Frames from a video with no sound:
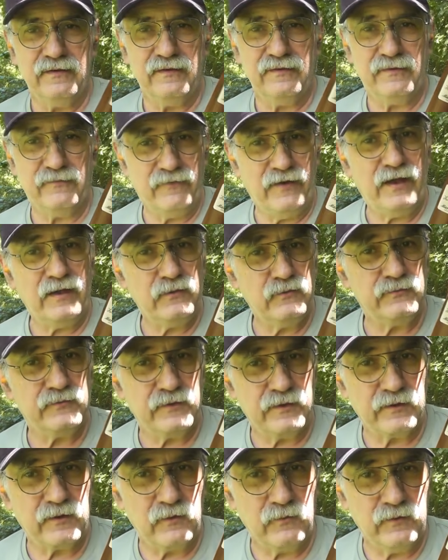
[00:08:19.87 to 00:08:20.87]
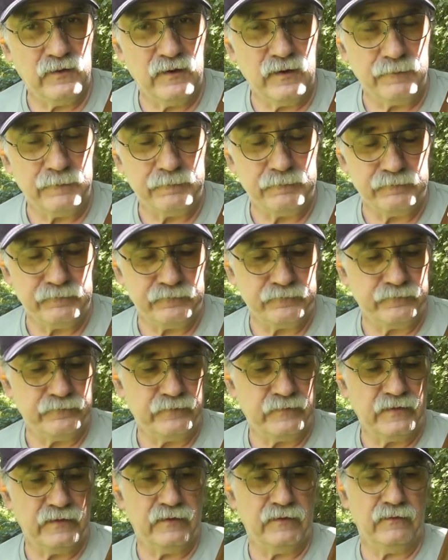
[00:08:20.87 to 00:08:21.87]
the value is going to go up,
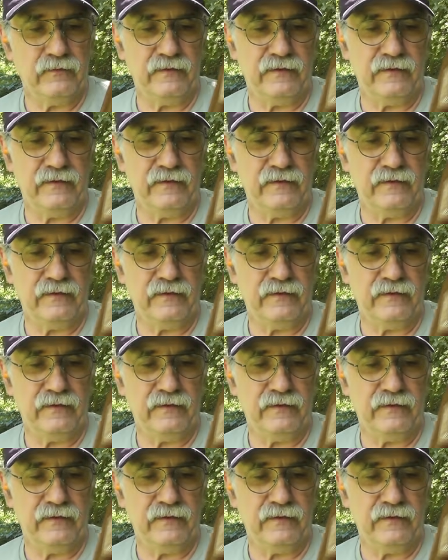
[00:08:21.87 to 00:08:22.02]
you know.